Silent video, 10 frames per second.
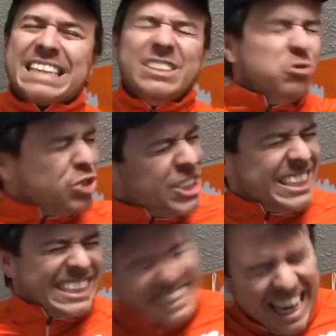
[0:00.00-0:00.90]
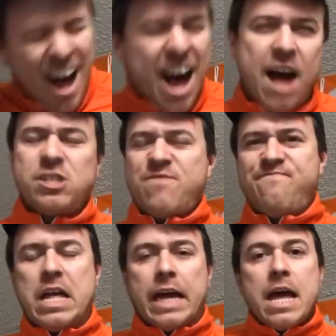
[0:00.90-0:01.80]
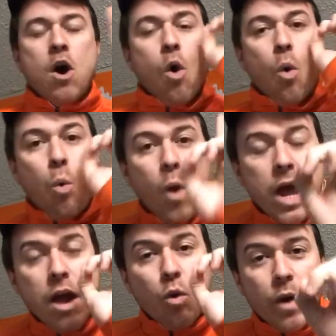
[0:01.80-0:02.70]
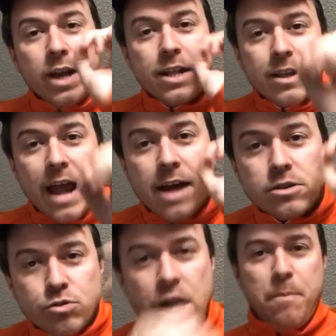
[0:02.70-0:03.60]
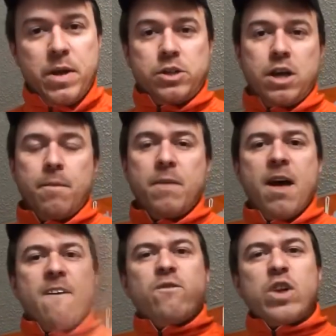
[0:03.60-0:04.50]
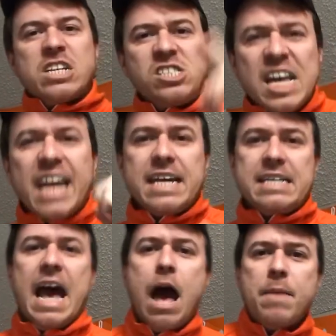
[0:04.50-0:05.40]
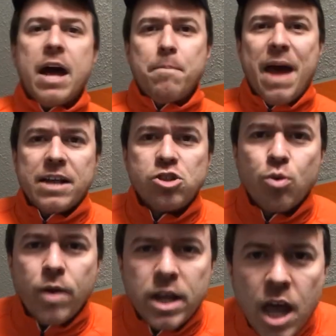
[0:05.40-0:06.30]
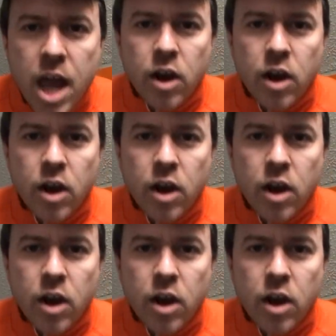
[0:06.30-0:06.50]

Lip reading: good God, I just feel it. We are winning the national championship for the second time out of the past 3 years.